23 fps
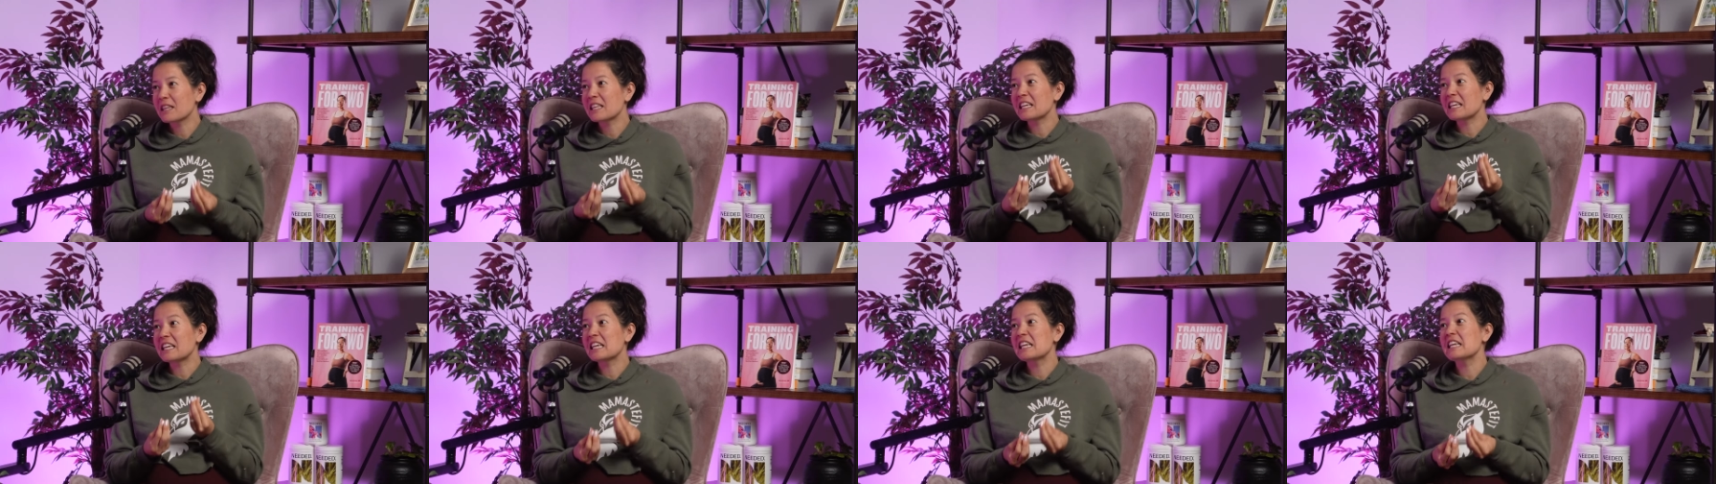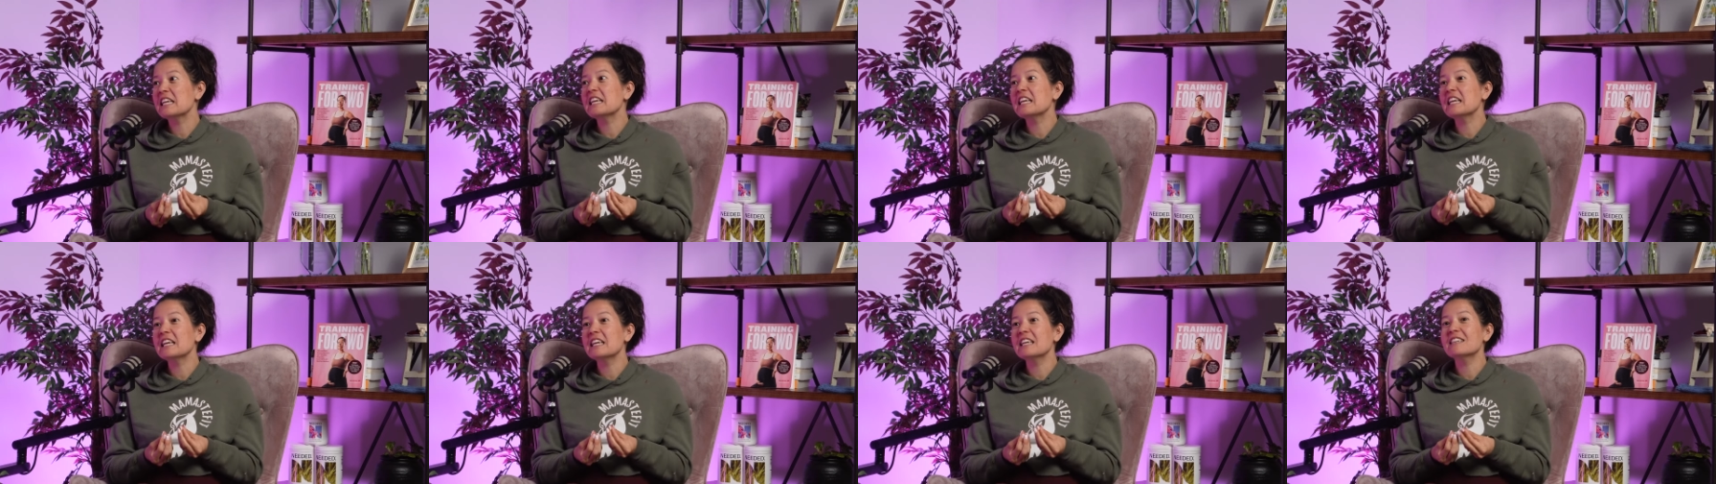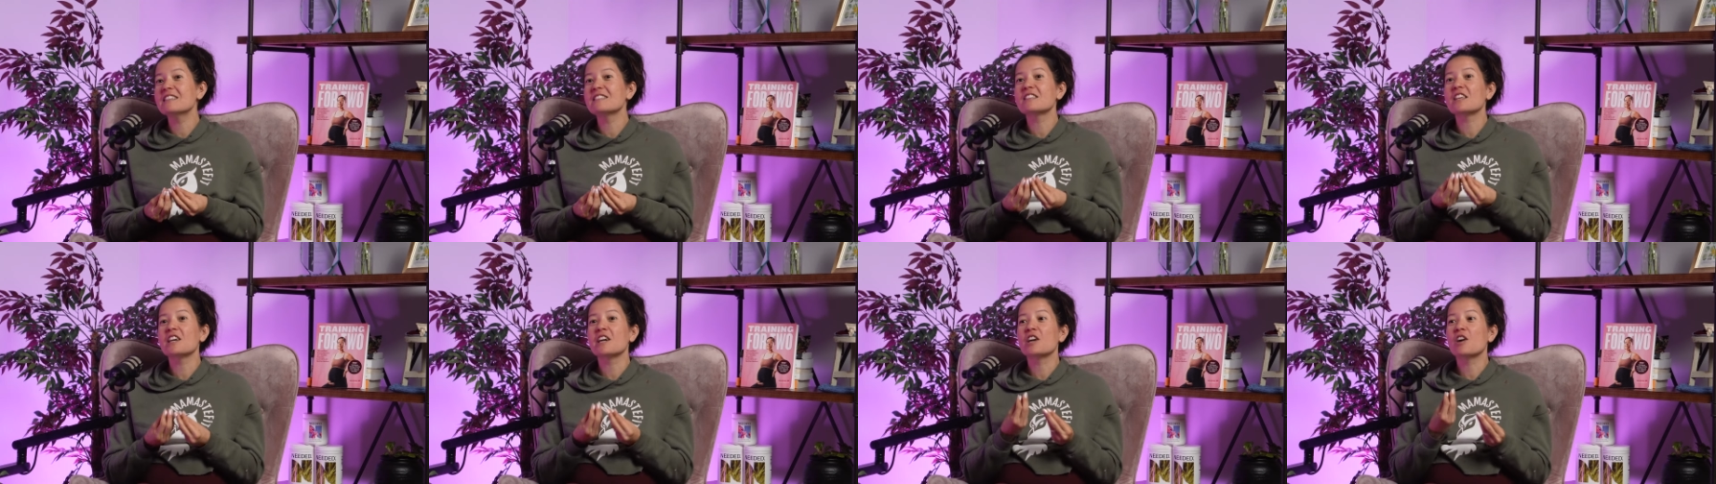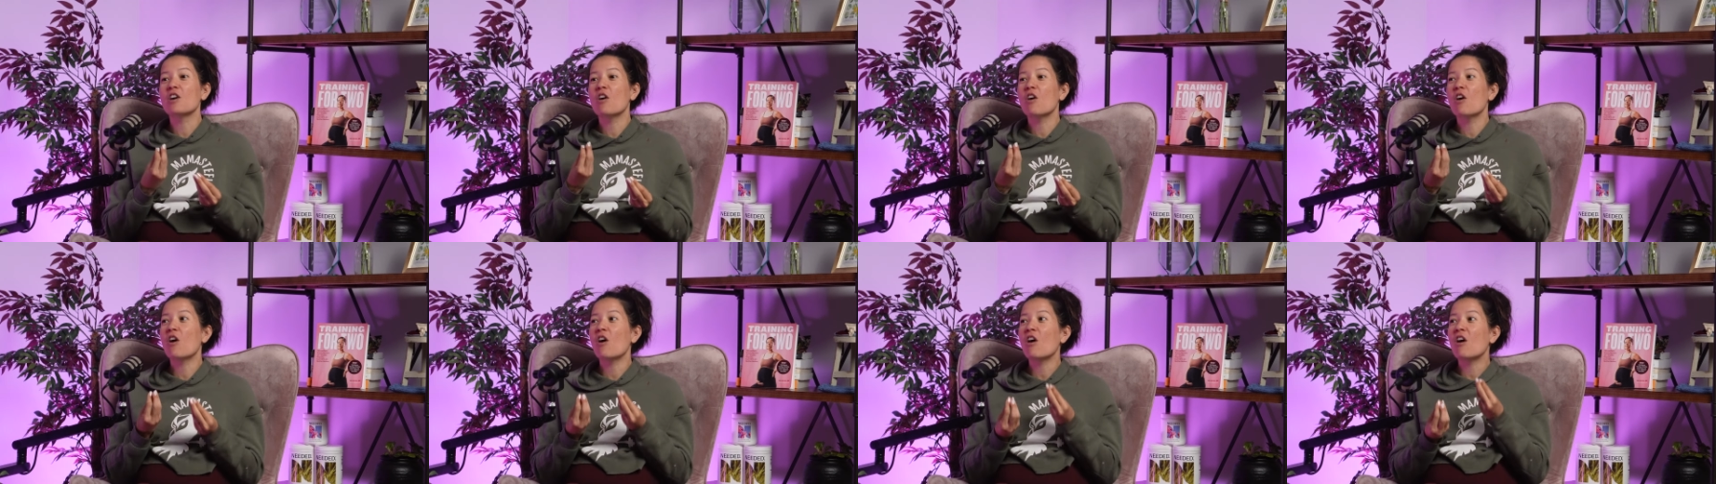the key is like
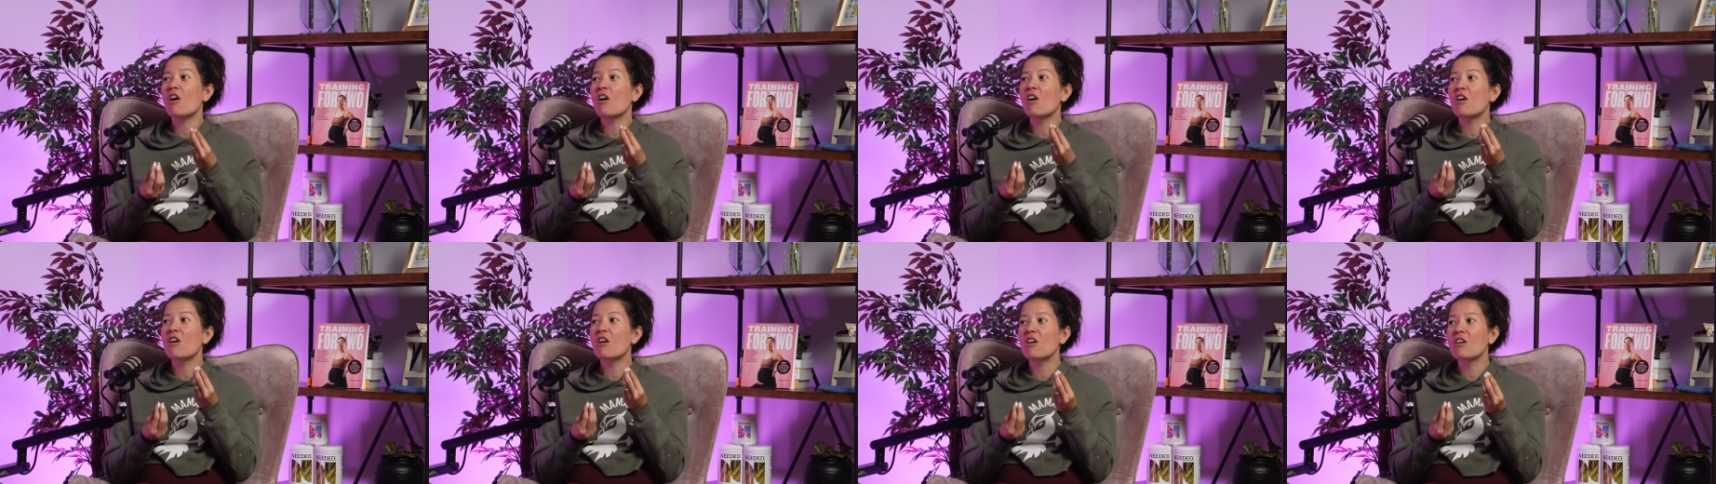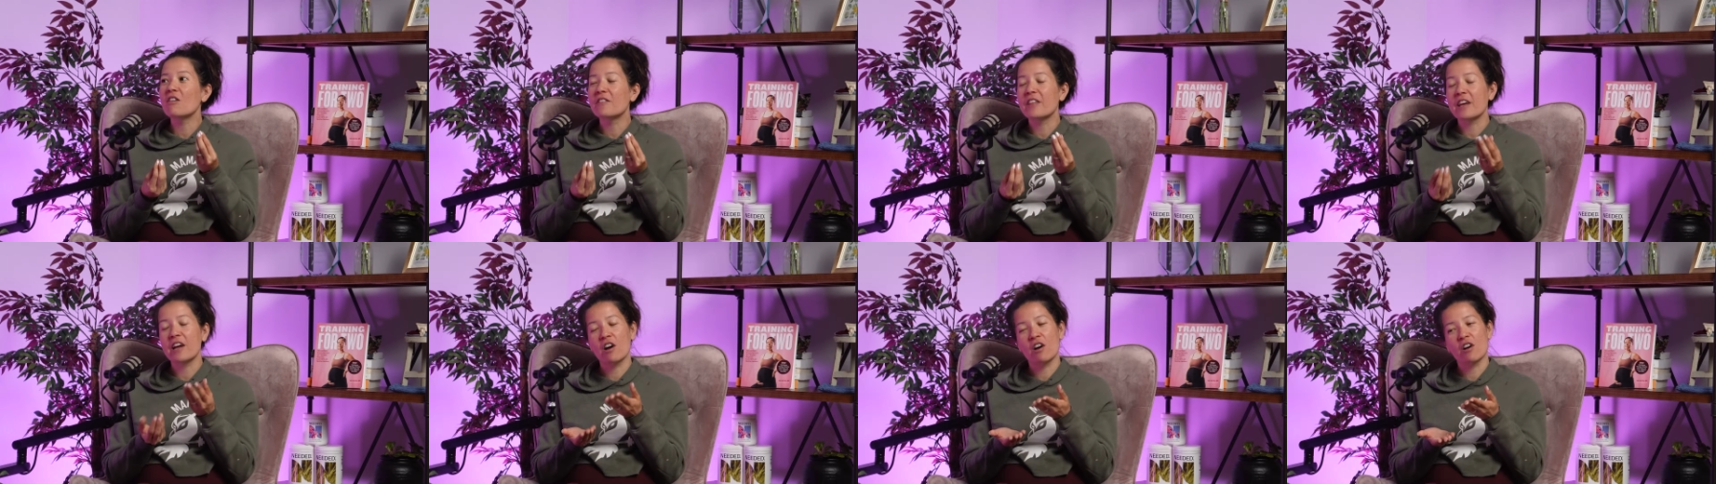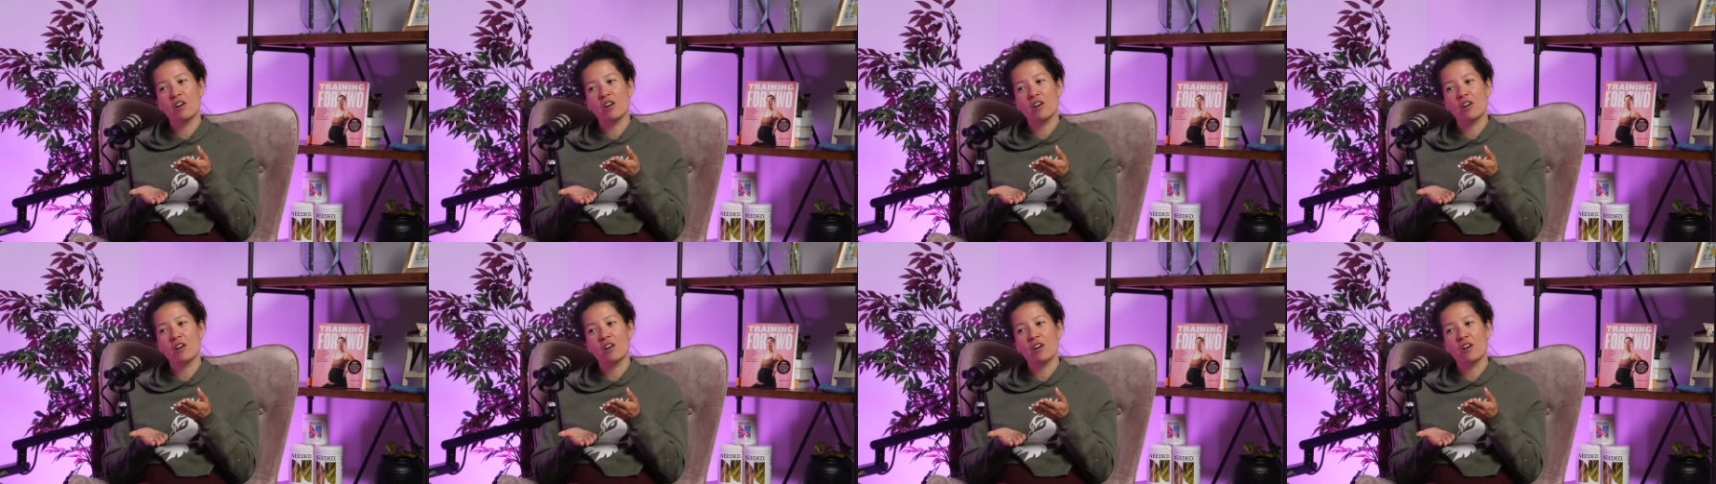they are